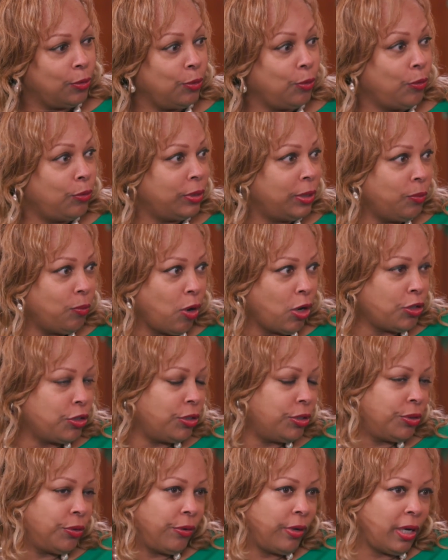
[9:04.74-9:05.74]
who only
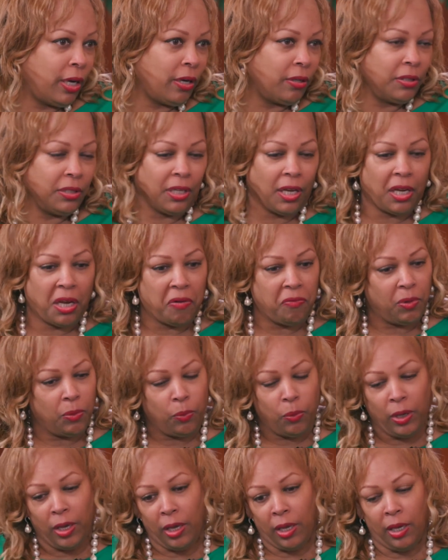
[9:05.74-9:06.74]
washes her hair, say, every
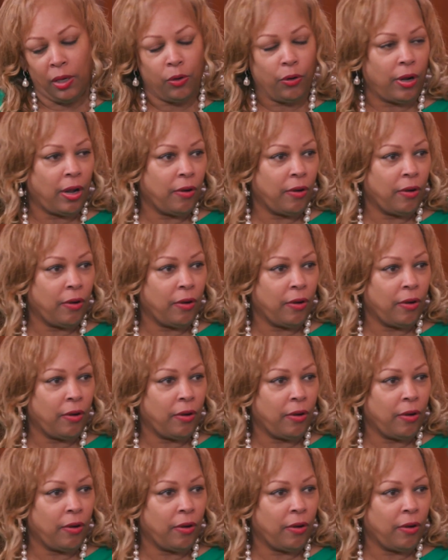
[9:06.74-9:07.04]
week or